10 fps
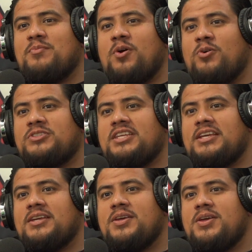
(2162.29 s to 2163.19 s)

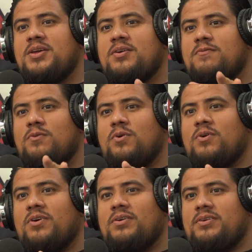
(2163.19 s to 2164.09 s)
hosting
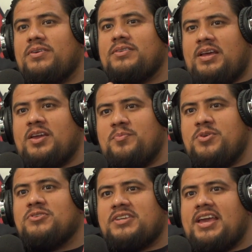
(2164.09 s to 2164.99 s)
for like a
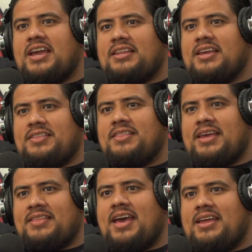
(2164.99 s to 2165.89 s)
music act like
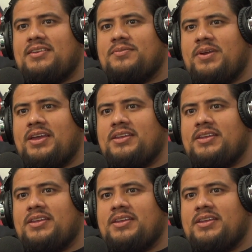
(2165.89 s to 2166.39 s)
that, right?